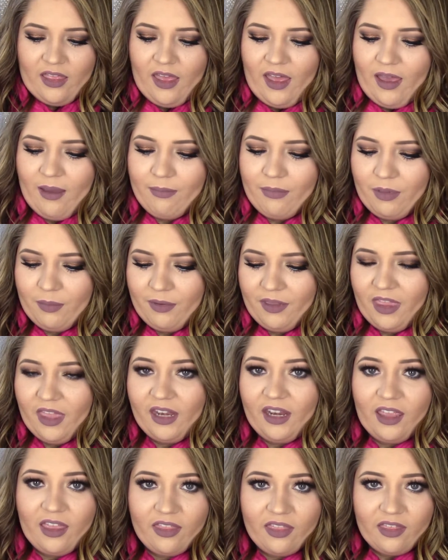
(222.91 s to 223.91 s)
The
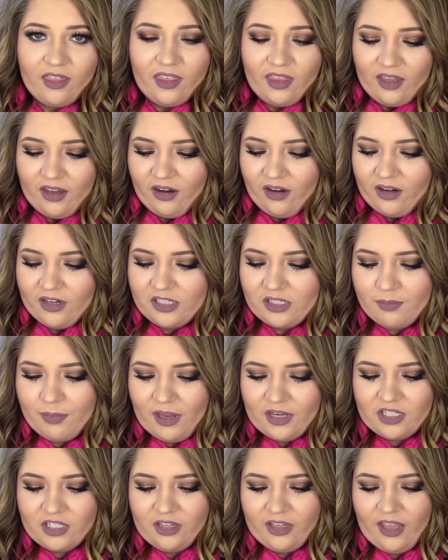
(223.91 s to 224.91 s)
beginning of the year
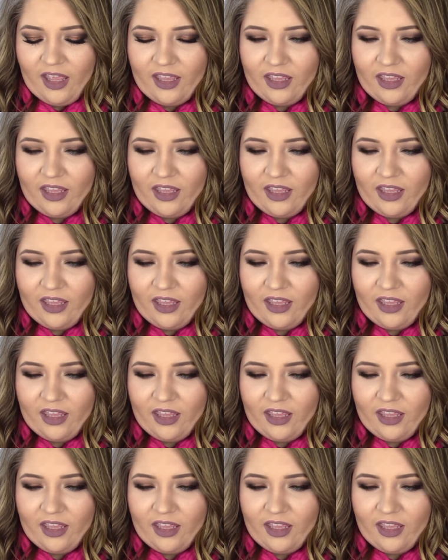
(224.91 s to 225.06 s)
especially,